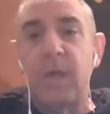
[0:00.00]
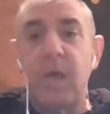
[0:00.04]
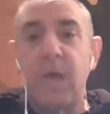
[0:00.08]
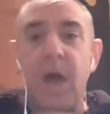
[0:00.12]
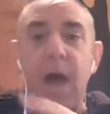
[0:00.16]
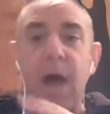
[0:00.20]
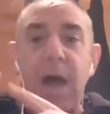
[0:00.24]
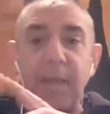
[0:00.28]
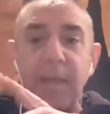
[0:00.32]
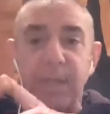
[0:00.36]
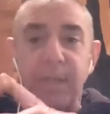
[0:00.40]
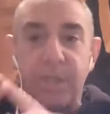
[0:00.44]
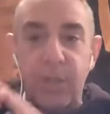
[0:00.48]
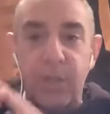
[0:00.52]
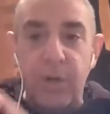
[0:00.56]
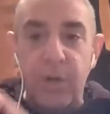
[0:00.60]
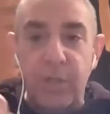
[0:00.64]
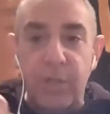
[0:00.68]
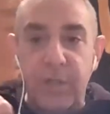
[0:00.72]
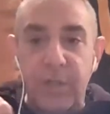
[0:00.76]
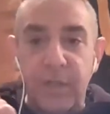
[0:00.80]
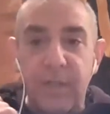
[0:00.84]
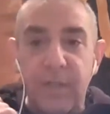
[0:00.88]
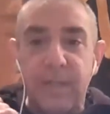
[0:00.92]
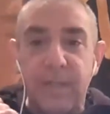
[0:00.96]

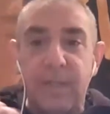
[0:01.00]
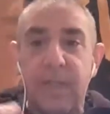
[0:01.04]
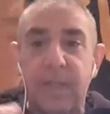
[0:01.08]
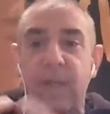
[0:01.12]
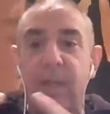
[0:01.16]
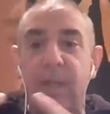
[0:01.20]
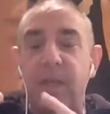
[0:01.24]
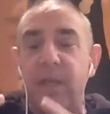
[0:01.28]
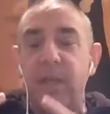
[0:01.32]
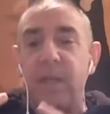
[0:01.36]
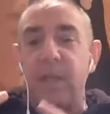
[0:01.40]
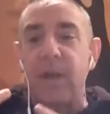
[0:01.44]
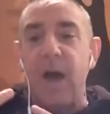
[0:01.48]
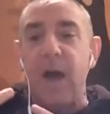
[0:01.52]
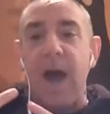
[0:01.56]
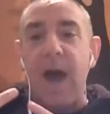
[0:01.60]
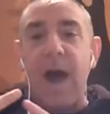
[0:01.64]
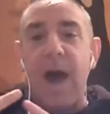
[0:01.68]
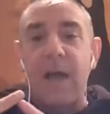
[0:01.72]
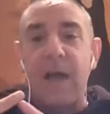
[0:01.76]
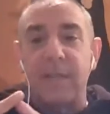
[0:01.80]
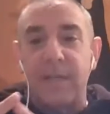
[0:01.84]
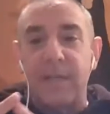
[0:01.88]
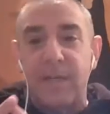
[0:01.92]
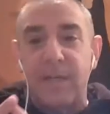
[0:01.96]
Uncertainty,
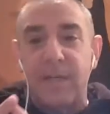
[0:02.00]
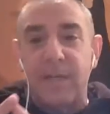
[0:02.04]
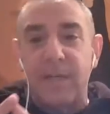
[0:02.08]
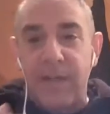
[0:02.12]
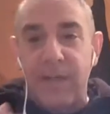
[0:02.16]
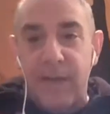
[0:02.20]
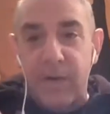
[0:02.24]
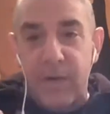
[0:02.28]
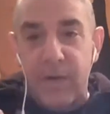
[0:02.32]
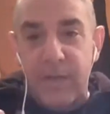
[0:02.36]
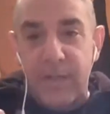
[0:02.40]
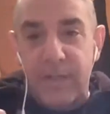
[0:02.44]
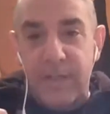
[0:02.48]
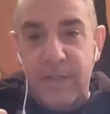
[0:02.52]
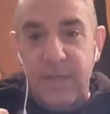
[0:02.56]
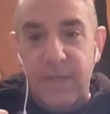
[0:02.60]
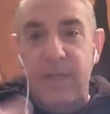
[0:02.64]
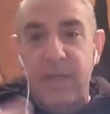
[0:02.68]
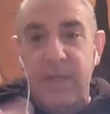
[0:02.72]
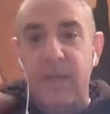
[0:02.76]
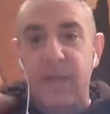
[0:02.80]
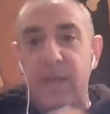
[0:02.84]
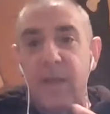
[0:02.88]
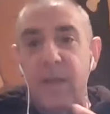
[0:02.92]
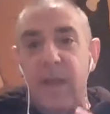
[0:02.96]

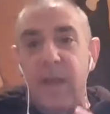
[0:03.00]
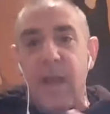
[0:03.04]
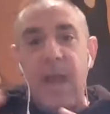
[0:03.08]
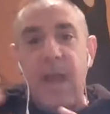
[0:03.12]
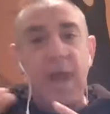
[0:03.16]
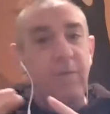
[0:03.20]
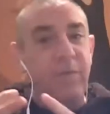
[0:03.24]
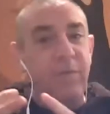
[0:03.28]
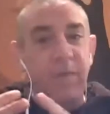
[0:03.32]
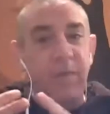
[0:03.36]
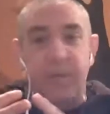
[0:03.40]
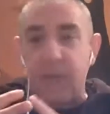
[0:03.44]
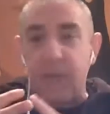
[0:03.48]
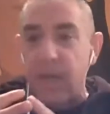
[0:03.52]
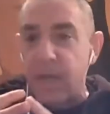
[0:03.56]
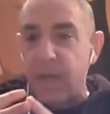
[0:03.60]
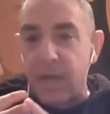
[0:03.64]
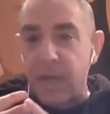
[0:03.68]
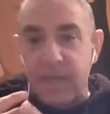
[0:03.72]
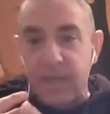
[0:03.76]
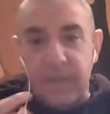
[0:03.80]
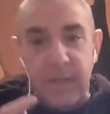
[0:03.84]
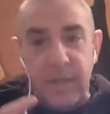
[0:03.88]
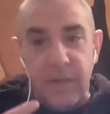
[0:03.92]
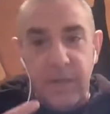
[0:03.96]
unclarity, everything
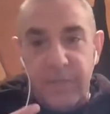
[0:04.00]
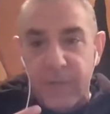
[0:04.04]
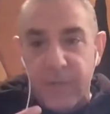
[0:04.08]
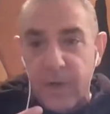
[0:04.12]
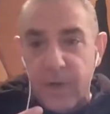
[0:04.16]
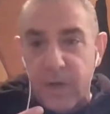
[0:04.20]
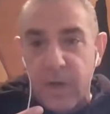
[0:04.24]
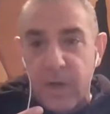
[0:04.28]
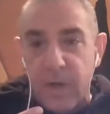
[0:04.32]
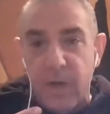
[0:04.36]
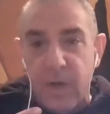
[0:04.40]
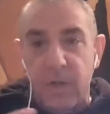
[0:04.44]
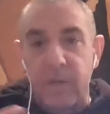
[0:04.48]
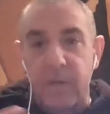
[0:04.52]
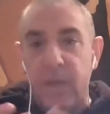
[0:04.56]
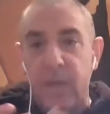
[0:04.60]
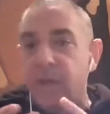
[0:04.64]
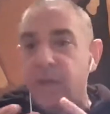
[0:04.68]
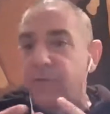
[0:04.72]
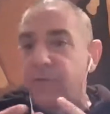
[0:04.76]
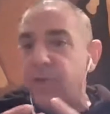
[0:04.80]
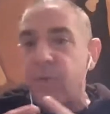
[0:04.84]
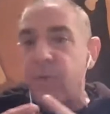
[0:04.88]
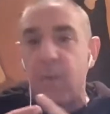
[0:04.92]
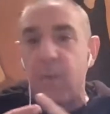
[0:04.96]
is difficult.
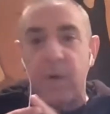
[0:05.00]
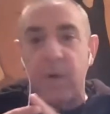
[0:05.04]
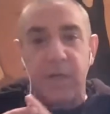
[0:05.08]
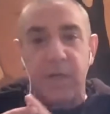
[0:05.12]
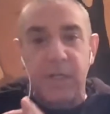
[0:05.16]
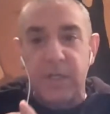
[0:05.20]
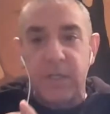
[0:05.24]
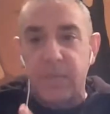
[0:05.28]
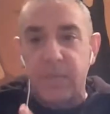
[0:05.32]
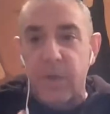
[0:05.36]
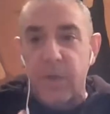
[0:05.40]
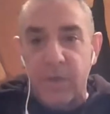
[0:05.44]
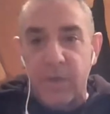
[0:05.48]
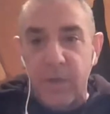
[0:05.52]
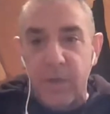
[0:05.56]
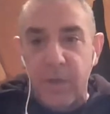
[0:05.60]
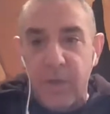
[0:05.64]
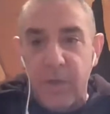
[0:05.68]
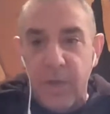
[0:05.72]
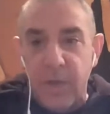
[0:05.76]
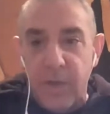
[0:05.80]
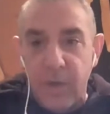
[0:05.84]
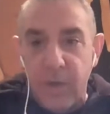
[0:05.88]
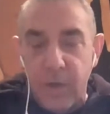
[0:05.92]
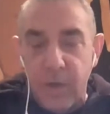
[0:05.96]
Everyone is smarter
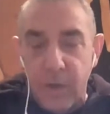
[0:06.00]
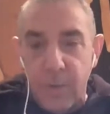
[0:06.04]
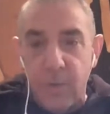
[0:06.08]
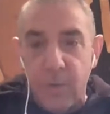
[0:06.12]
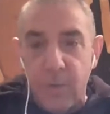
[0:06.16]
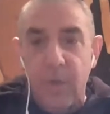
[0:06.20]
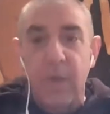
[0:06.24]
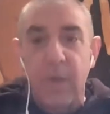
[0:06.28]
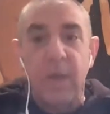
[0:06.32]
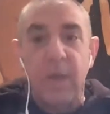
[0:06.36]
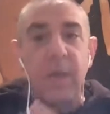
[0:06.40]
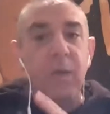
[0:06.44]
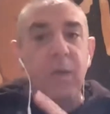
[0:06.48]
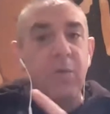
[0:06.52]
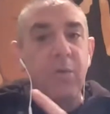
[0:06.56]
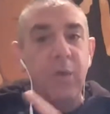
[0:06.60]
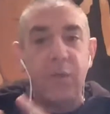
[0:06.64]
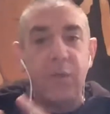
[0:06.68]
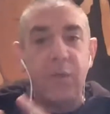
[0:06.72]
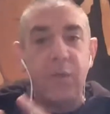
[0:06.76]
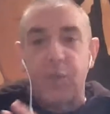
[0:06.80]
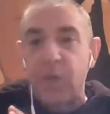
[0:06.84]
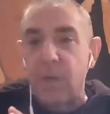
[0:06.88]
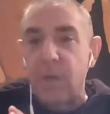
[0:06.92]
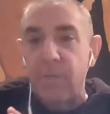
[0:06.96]
than you.
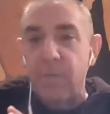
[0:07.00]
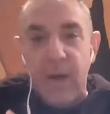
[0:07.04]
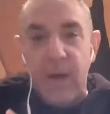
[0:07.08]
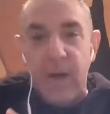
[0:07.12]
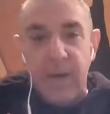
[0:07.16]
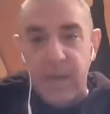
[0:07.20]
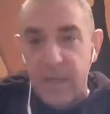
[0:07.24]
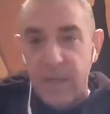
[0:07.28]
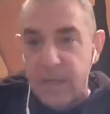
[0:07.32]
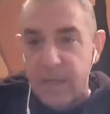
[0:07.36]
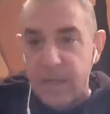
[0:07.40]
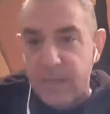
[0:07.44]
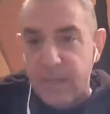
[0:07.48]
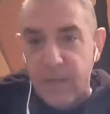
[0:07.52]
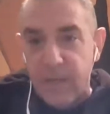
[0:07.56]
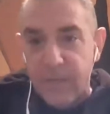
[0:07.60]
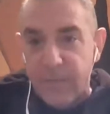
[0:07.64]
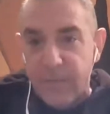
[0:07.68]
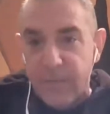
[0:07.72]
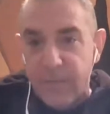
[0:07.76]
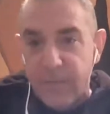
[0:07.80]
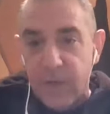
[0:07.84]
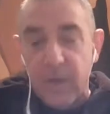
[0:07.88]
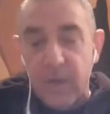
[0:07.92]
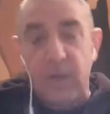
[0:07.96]
Reaching money is
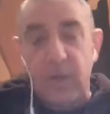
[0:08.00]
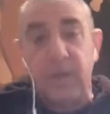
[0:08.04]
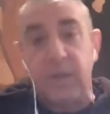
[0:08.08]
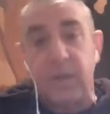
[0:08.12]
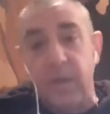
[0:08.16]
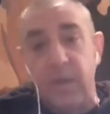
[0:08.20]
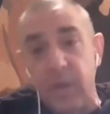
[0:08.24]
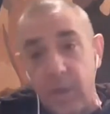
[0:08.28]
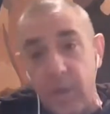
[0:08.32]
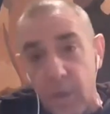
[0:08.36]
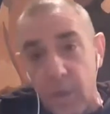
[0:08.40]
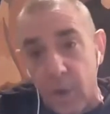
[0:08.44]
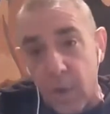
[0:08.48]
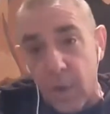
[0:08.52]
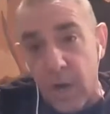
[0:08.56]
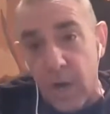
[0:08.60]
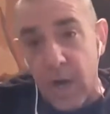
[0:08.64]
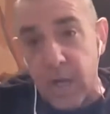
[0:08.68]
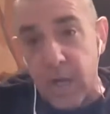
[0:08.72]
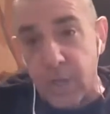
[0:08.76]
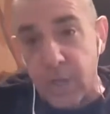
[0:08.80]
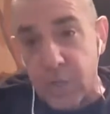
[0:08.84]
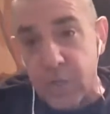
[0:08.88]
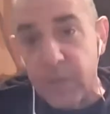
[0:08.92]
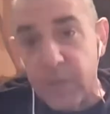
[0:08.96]
difficult in your
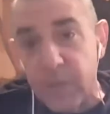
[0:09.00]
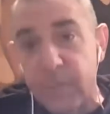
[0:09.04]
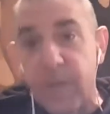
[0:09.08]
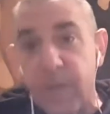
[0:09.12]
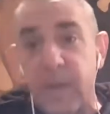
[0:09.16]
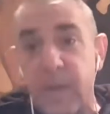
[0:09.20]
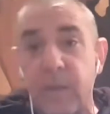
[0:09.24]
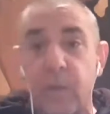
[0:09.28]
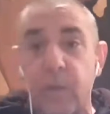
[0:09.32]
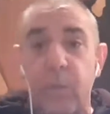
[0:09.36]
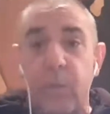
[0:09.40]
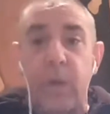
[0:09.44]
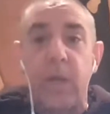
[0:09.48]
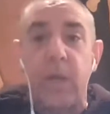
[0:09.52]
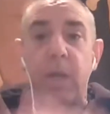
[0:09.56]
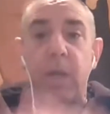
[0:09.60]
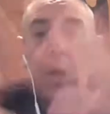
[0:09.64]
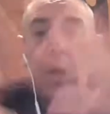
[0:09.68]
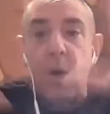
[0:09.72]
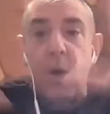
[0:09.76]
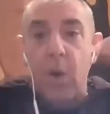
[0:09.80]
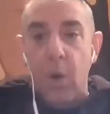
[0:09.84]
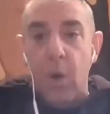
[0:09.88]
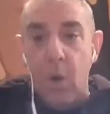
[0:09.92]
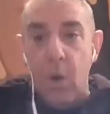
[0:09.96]
countries, by the way,
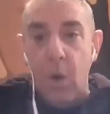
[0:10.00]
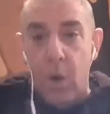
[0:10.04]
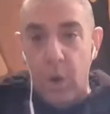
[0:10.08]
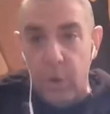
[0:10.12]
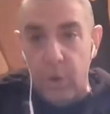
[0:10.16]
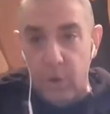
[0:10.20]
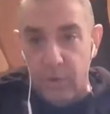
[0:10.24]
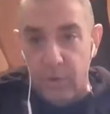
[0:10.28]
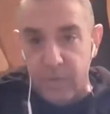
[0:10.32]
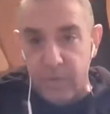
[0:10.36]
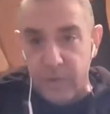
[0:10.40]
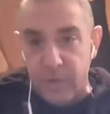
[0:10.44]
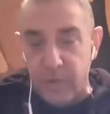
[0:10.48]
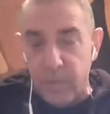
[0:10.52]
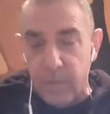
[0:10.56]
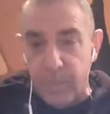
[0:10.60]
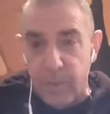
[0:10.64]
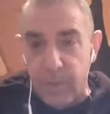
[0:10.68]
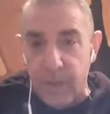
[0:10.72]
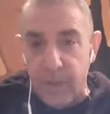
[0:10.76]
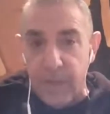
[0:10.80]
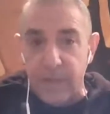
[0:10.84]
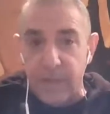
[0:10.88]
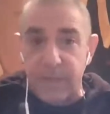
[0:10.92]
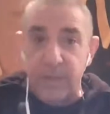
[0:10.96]
all over the
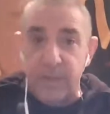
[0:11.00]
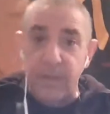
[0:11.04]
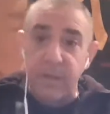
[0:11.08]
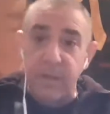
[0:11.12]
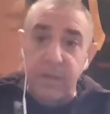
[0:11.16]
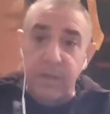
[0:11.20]
place.